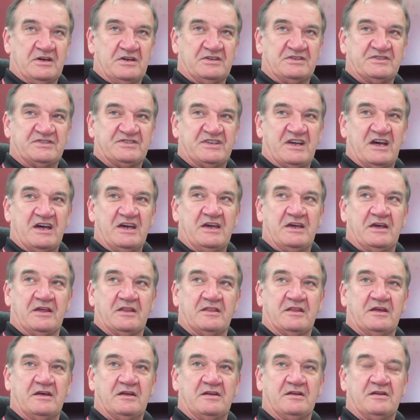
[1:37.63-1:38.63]

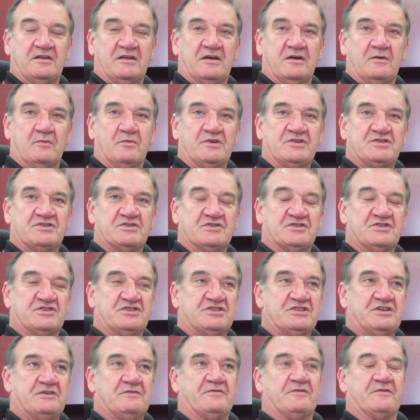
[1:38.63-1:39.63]
saying that we should
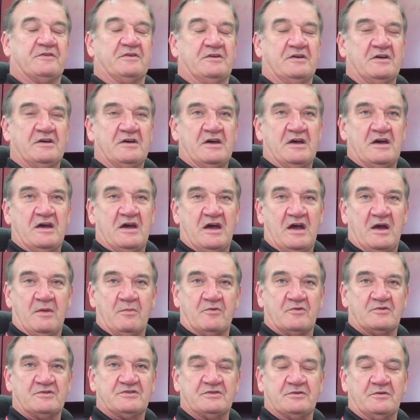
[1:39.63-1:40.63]
shift
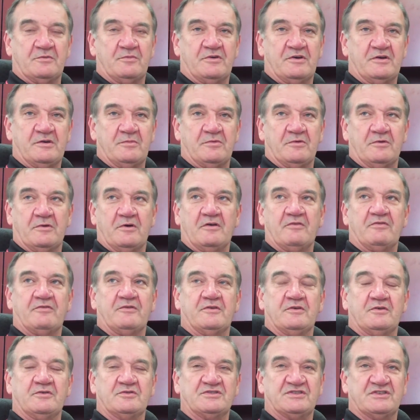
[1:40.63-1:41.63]
Aboriginal people off
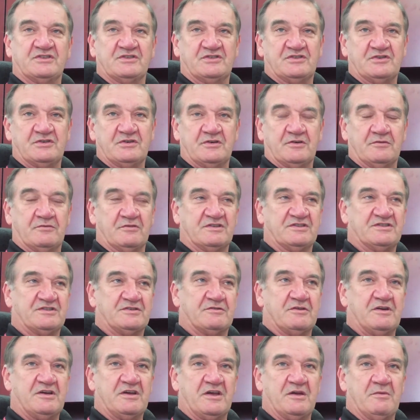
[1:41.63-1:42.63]
to Sojourner and
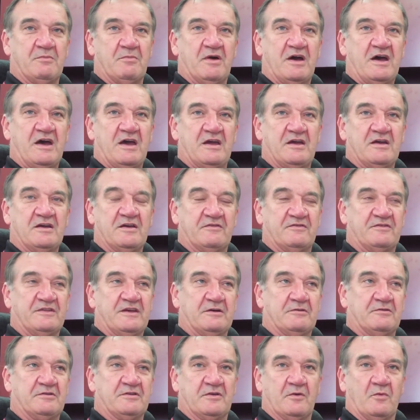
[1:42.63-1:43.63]
Streaky Bay if
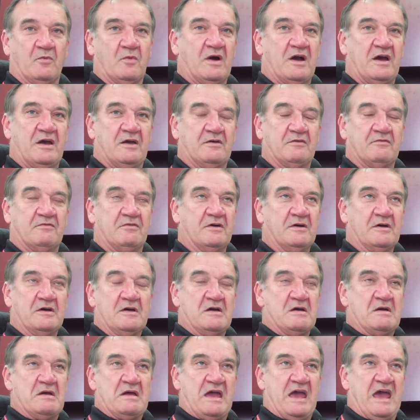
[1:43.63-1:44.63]
they're in the way of
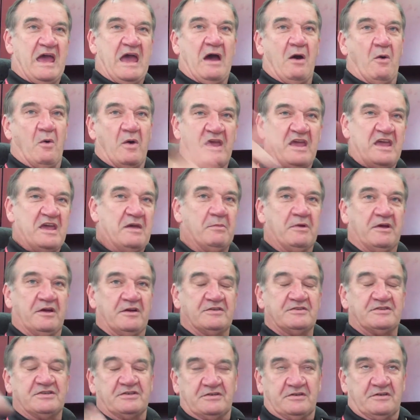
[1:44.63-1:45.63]
our
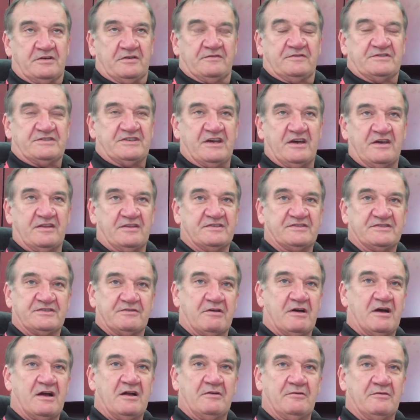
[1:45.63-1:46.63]
image of South
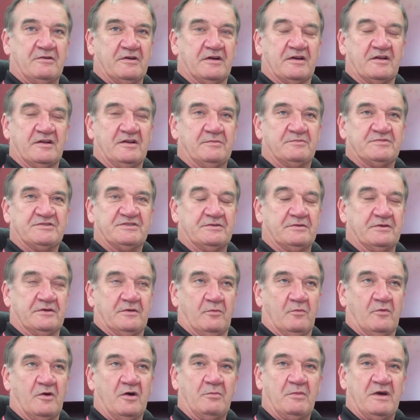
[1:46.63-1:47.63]
Australia and Clipsal
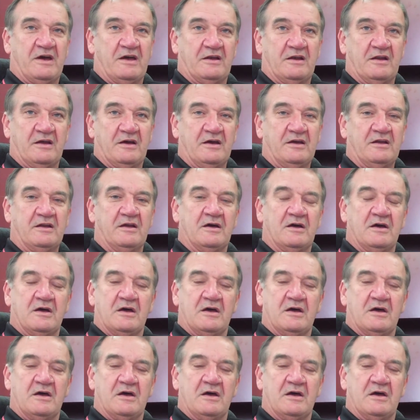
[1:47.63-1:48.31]
and Womadelaide,